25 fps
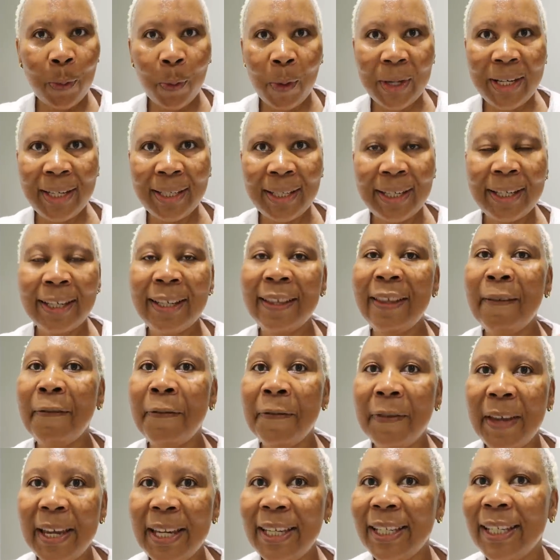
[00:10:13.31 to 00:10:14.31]
what is it, the
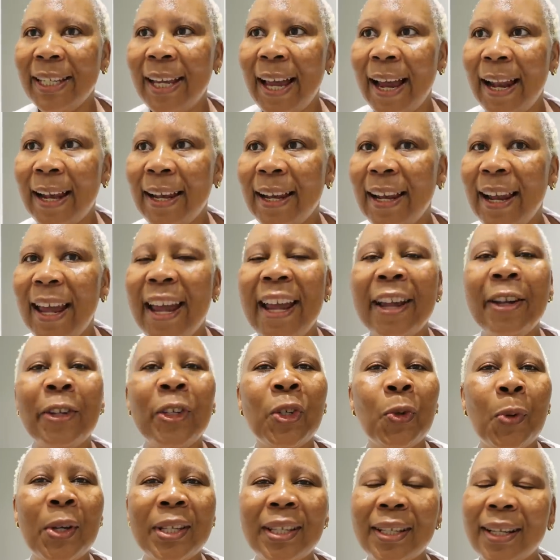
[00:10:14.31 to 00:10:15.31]
facial, and
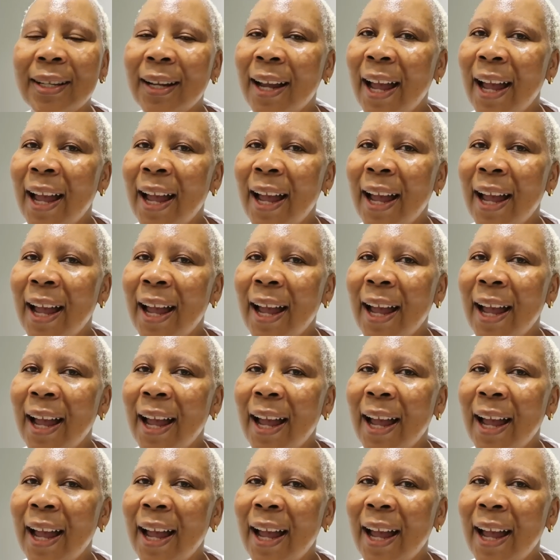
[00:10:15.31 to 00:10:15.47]
she was